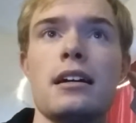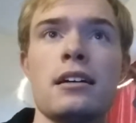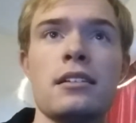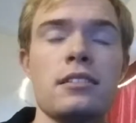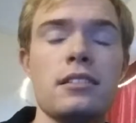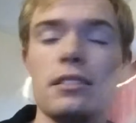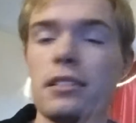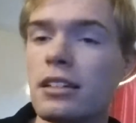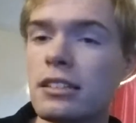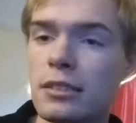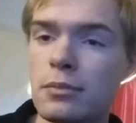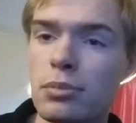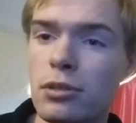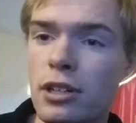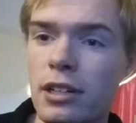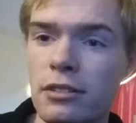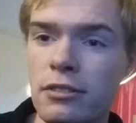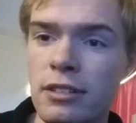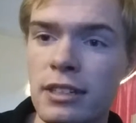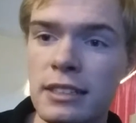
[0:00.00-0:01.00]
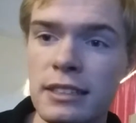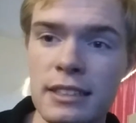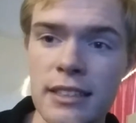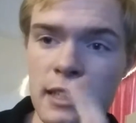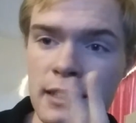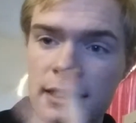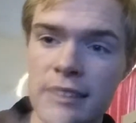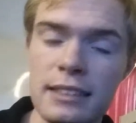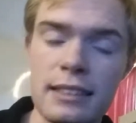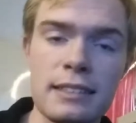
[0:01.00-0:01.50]
a lot of progress
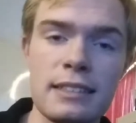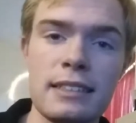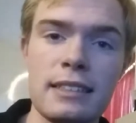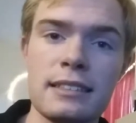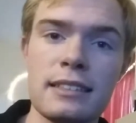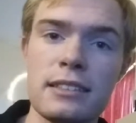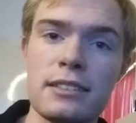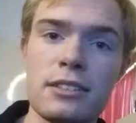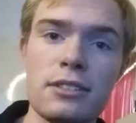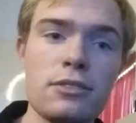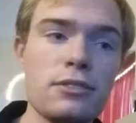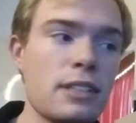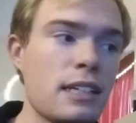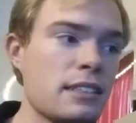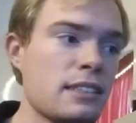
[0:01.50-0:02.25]
after the season two.